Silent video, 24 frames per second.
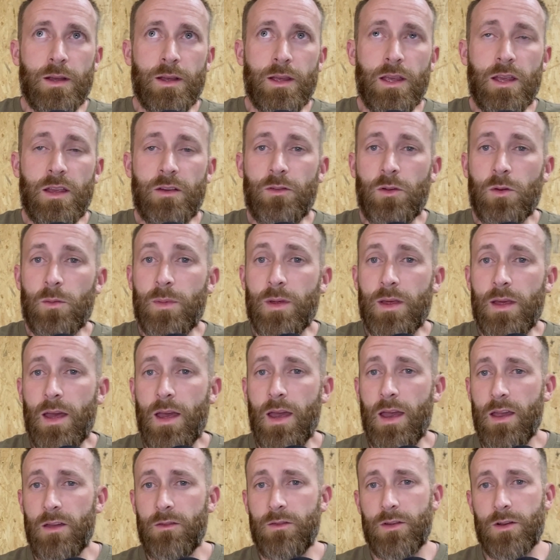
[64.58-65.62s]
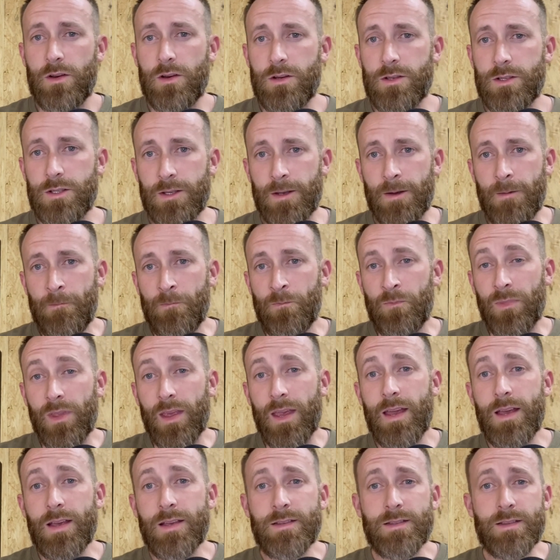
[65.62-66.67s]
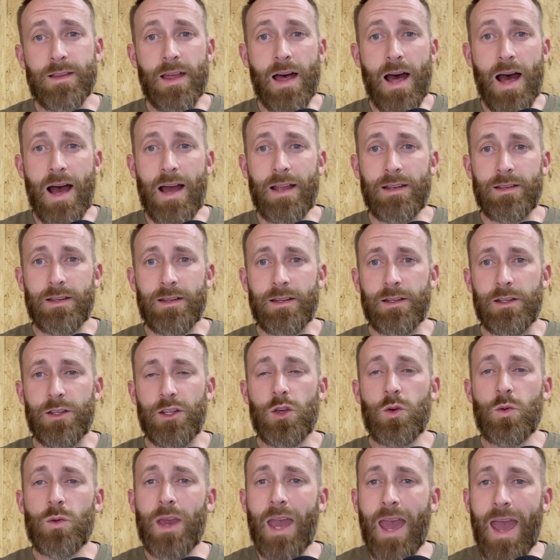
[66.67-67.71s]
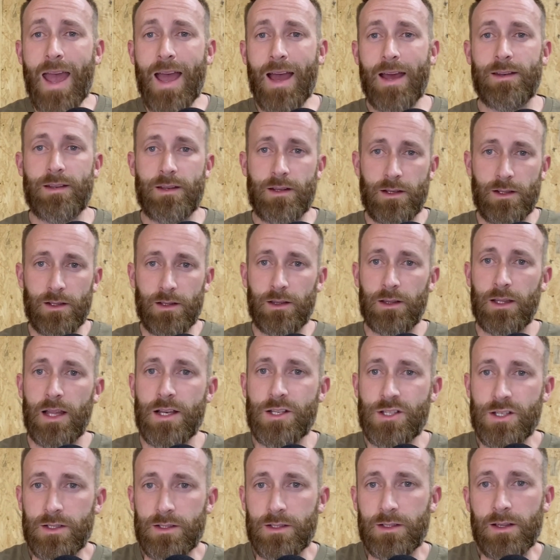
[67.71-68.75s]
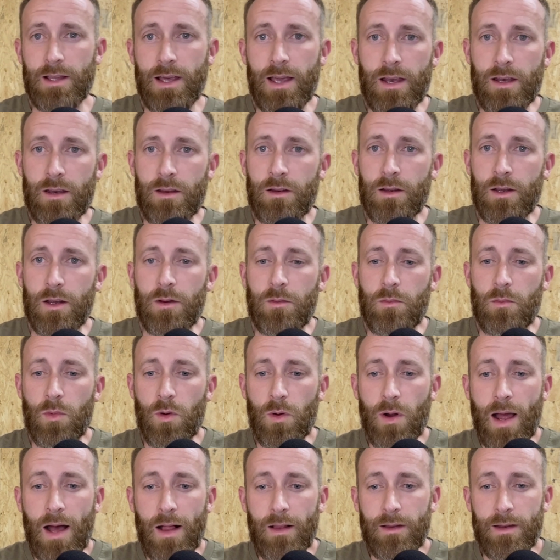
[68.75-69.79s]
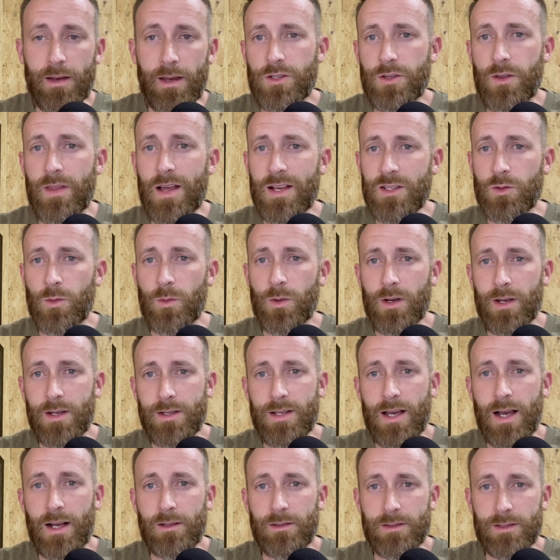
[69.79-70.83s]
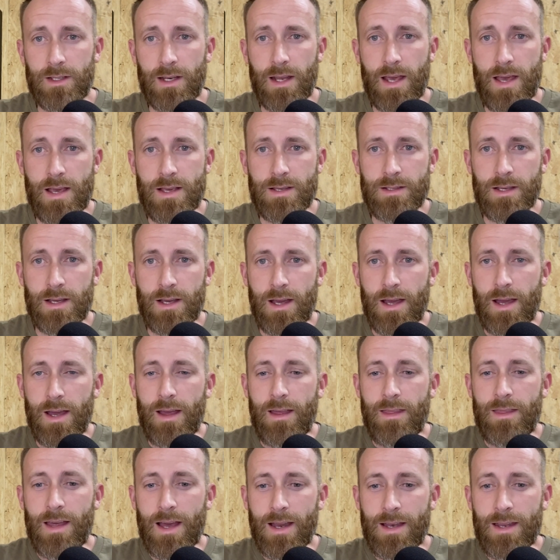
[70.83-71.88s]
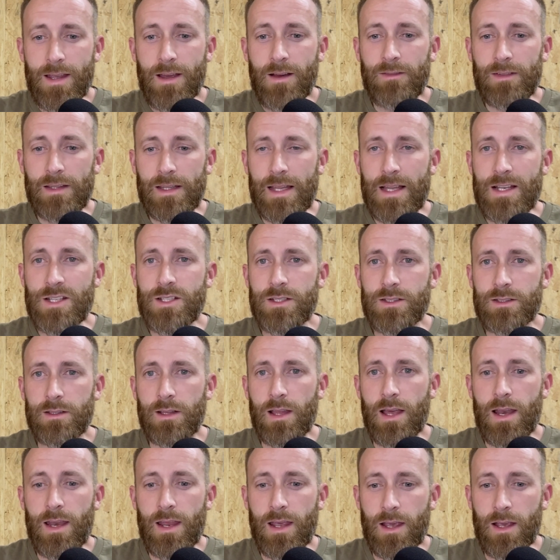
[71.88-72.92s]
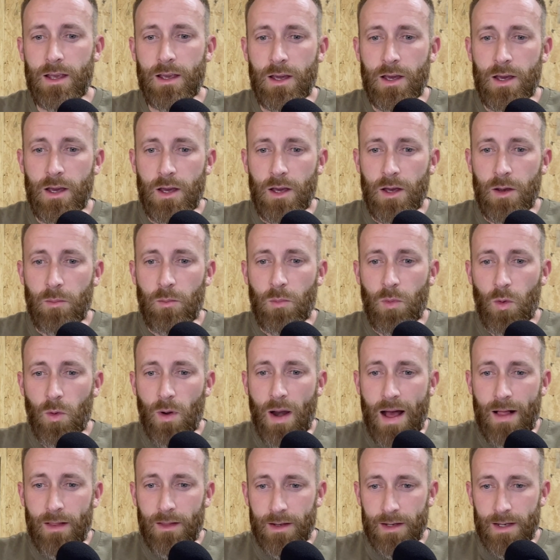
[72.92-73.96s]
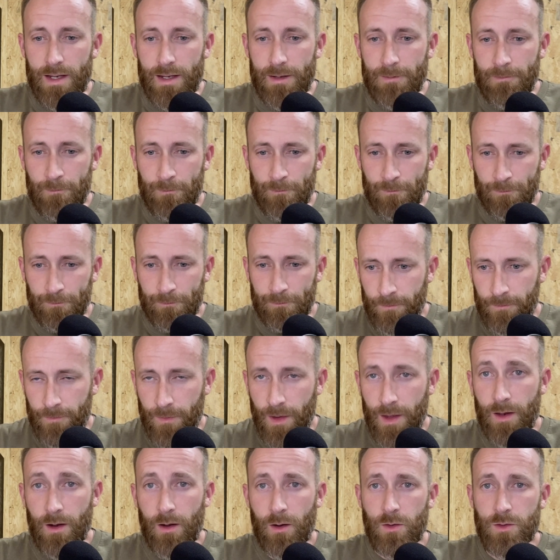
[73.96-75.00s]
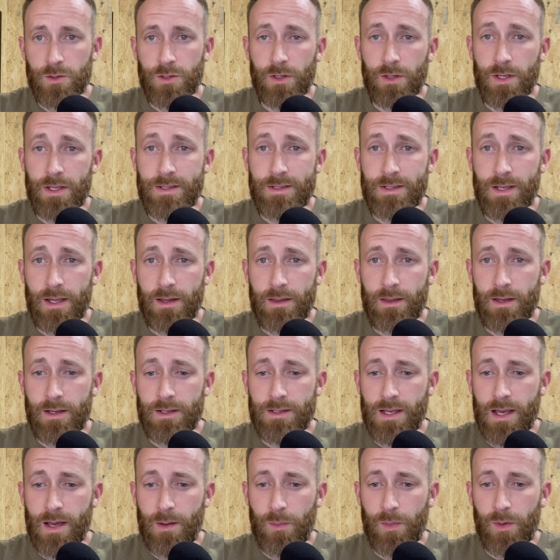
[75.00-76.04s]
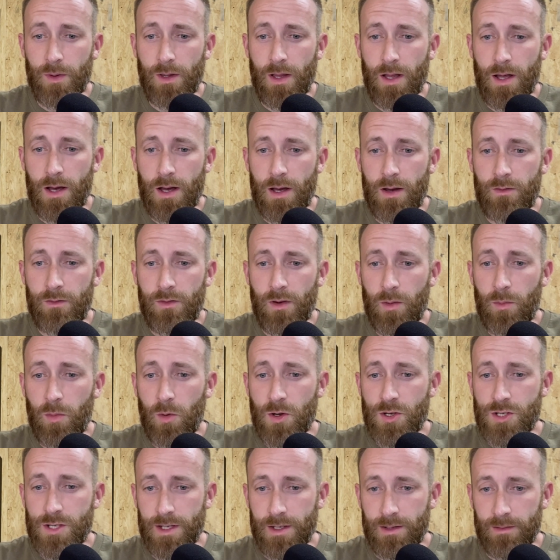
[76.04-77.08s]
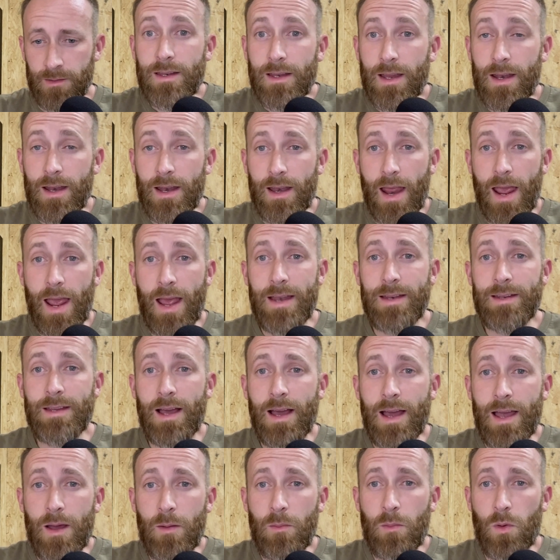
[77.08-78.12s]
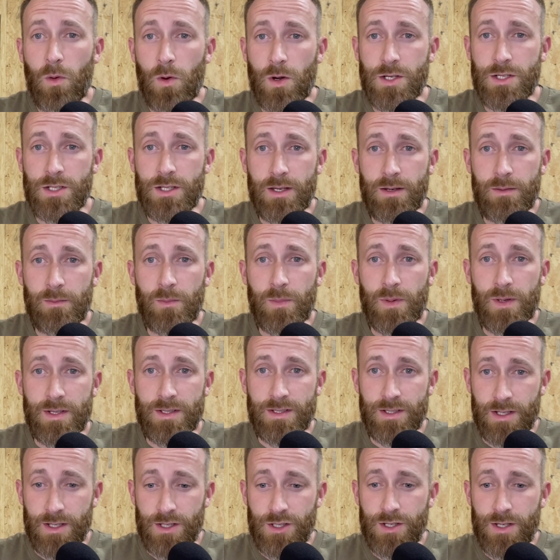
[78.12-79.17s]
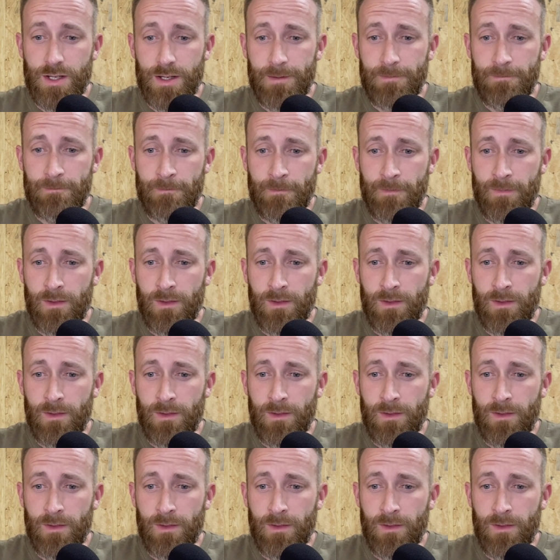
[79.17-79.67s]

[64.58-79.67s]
evil behaviors is that you can't legislate morality. So that's what we're going to tackle today, is the idea of legislating morality. You know, so let's take the example of abortion. An anti-abortion position